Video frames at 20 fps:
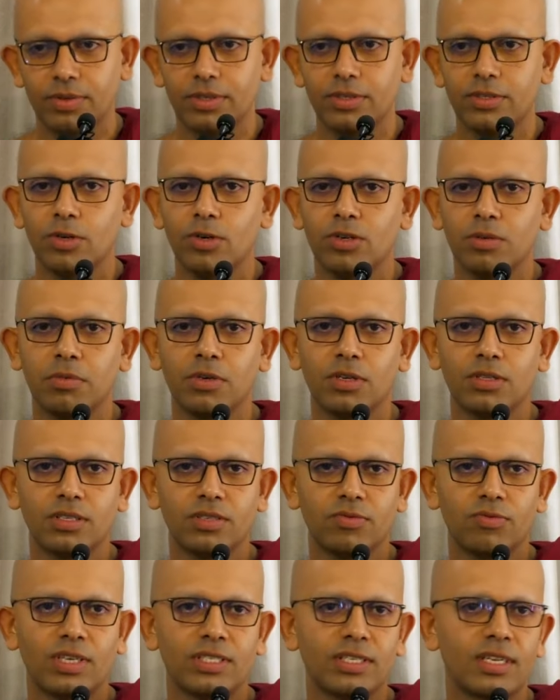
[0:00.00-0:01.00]
When you talk about
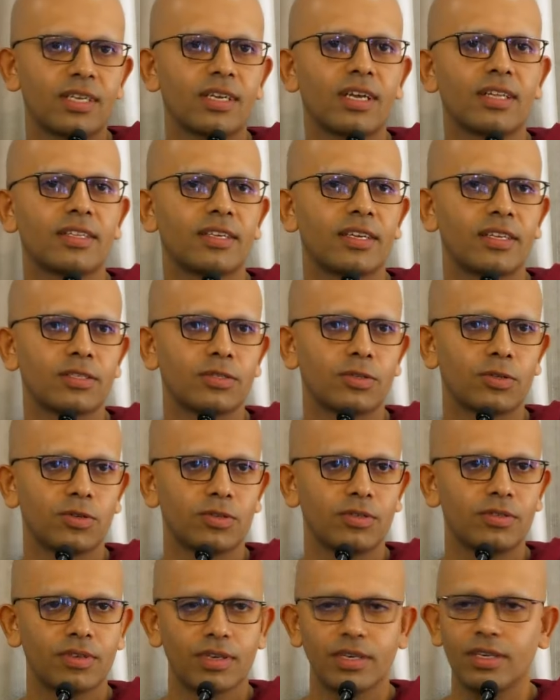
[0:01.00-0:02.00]
this Vasalagati and so
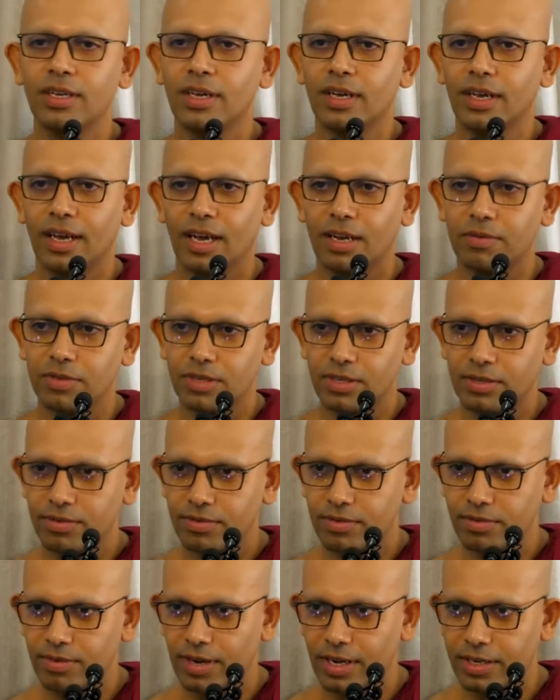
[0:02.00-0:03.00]
on, right? And we
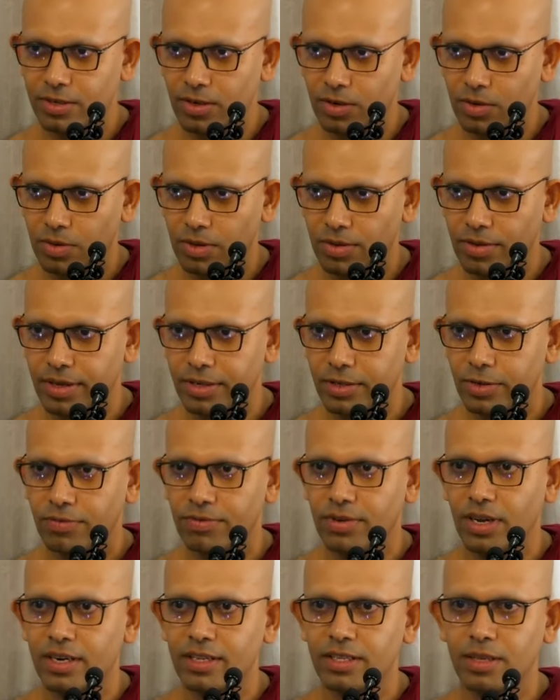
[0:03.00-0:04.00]
reflect on the things
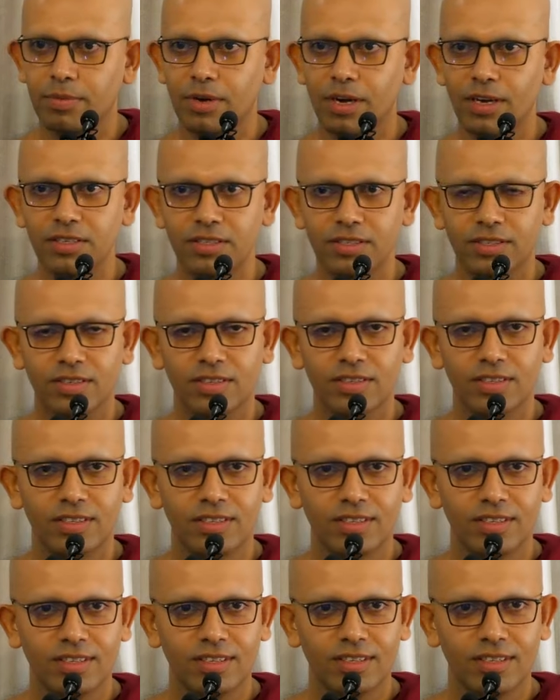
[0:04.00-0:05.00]
you've done in the past,
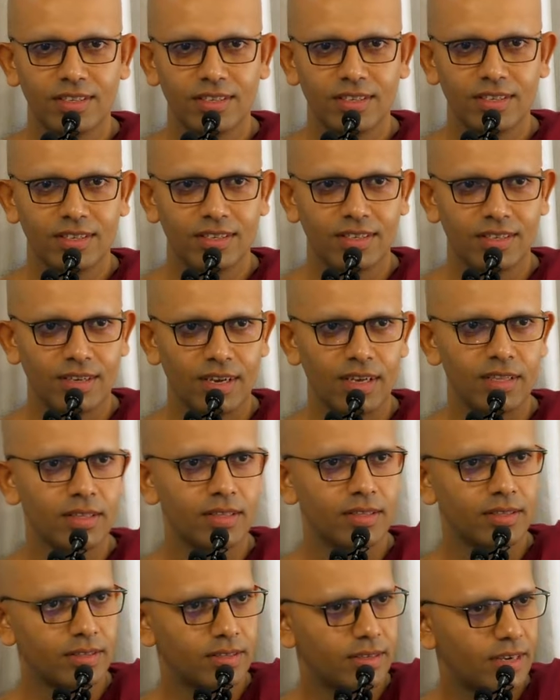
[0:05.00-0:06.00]
right?
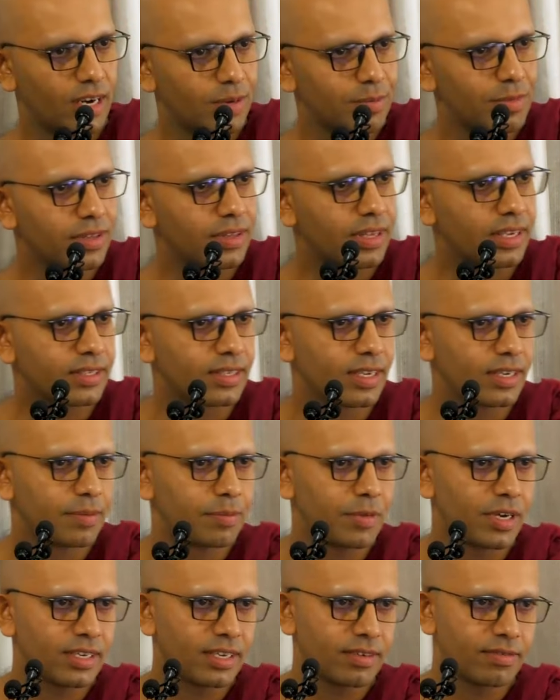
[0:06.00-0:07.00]
Terrible things that
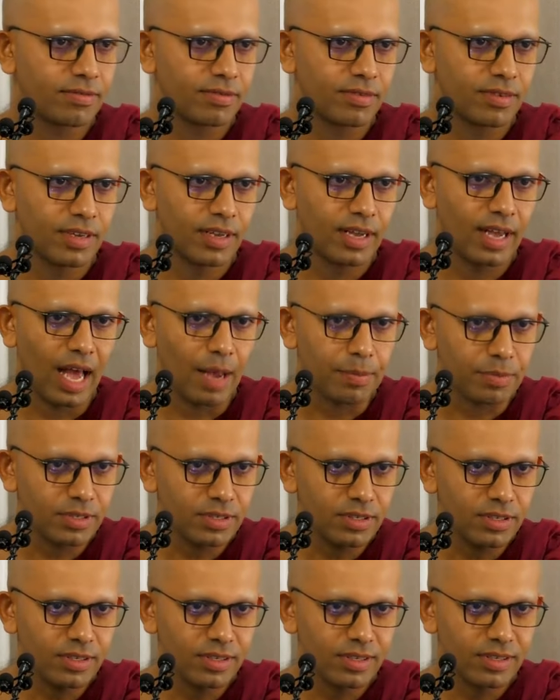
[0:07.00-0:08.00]
might have
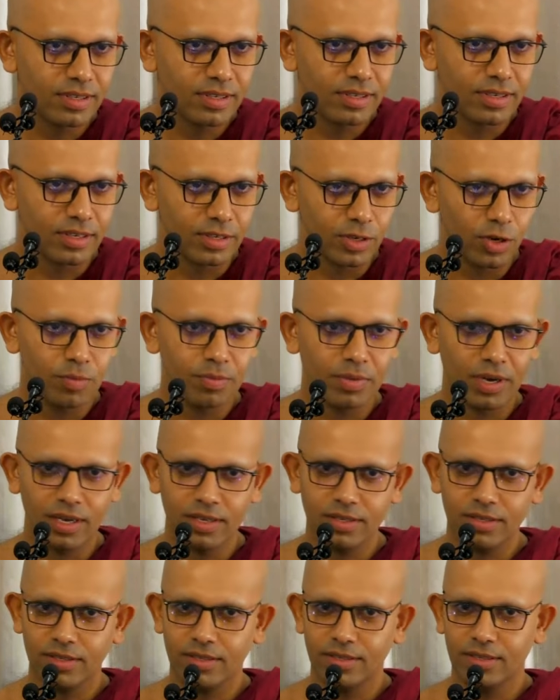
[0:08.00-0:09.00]
happened in your
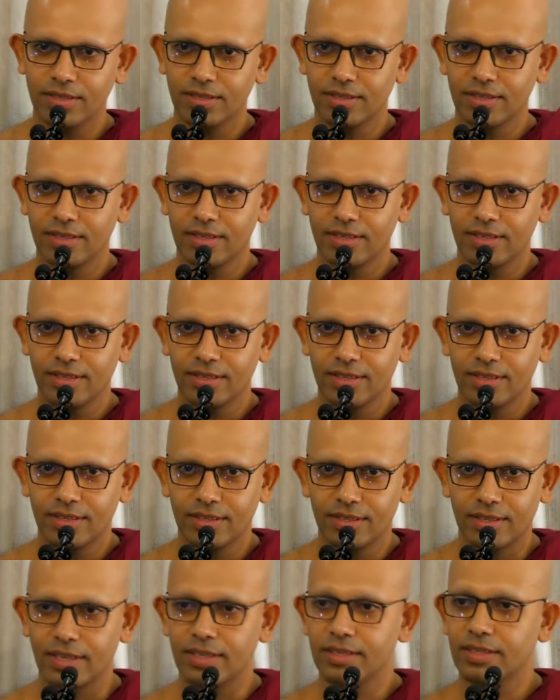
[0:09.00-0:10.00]
past,
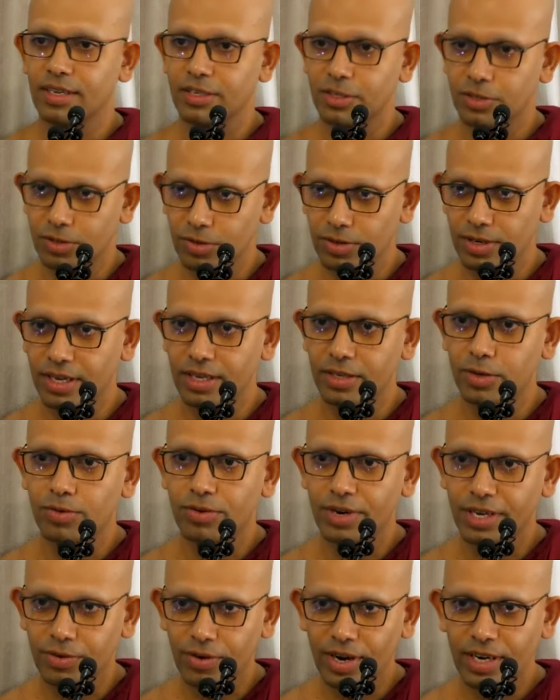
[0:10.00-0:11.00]
things that today you
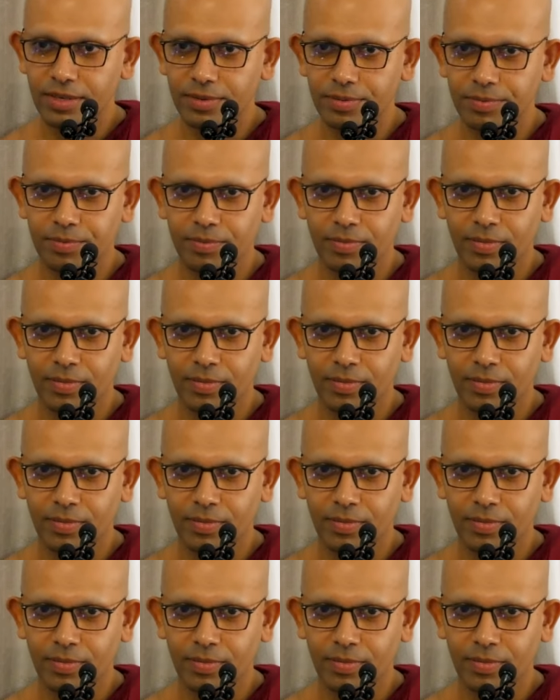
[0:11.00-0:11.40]
regret.